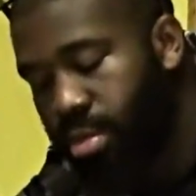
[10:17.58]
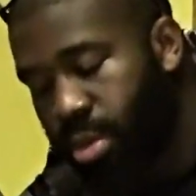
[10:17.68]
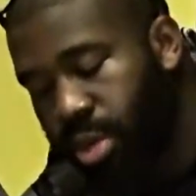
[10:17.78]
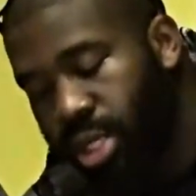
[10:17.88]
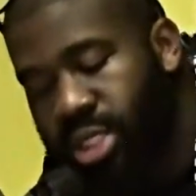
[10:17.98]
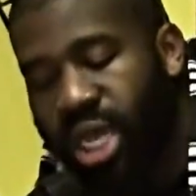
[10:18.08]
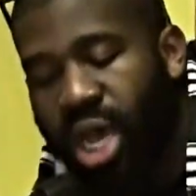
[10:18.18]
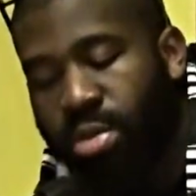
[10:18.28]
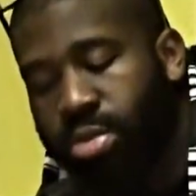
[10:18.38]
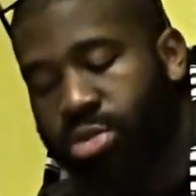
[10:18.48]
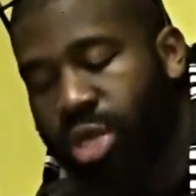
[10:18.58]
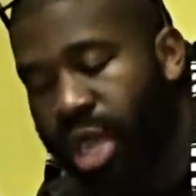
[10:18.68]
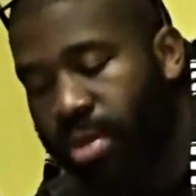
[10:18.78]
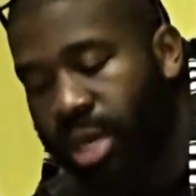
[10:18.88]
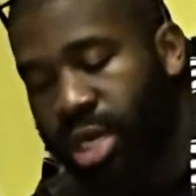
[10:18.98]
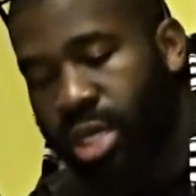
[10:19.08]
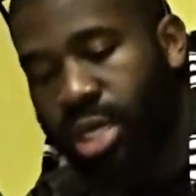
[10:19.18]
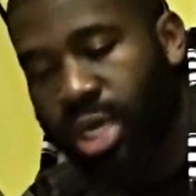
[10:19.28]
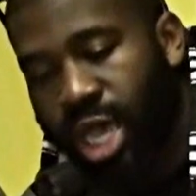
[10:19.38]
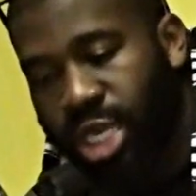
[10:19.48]
But when his album drops at the
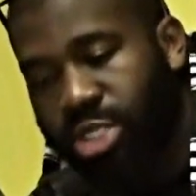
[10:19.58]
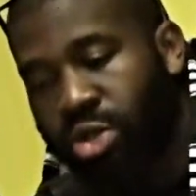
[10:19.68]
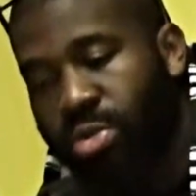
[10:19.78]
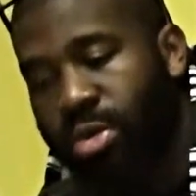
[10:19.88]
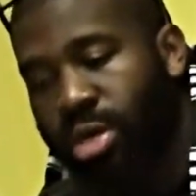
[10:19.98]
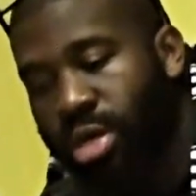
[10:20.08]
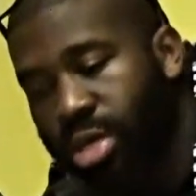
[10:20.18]
end of October,